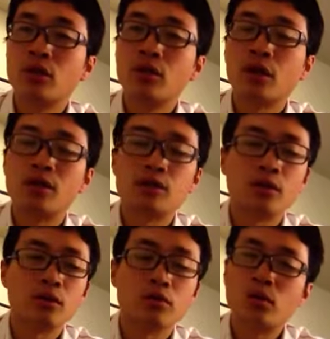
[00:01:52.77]
Okay,
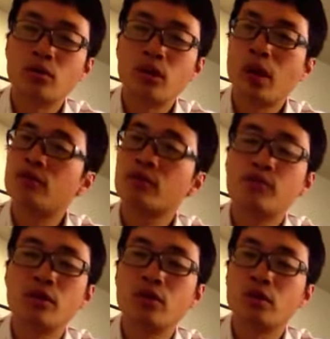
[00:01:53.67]
so we have some
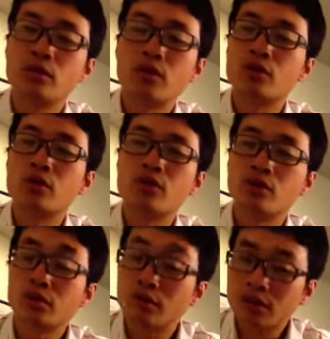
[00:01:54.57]
videos that shows
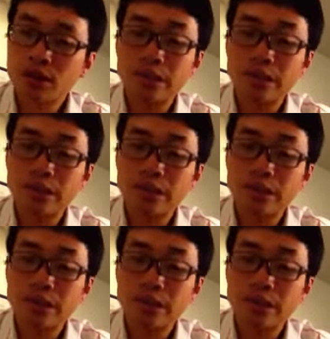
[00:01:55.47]
you